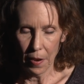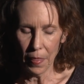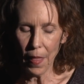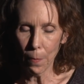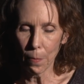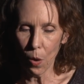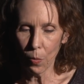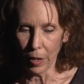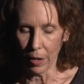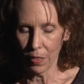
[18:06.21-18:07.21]
in that
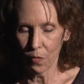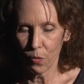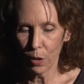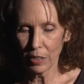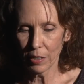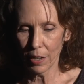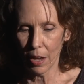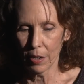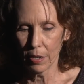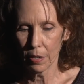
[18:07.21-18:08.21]
moment, and the voice
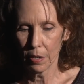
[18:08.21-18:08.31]
said,